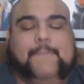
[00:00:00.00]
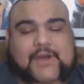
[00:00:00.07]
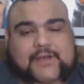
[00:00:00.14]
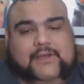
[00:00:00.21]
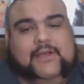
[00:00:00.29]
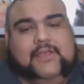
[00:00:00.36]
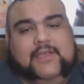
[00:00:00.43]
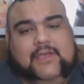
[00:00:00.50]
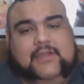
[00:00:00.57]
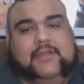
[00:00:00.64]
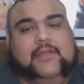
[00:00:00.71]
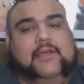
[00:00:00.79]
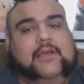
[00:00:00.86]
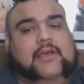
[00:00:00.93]
But
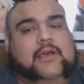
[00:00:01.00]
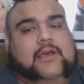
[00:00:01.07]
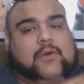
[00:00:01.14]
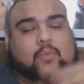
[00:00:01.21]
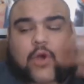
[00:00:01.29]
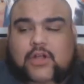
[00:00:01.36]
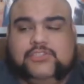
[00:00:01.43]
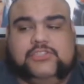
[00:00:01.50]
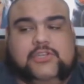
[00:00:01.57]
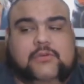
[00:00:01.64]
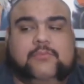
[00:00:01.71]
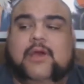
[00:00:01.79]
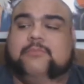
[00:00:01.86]
again, watch them.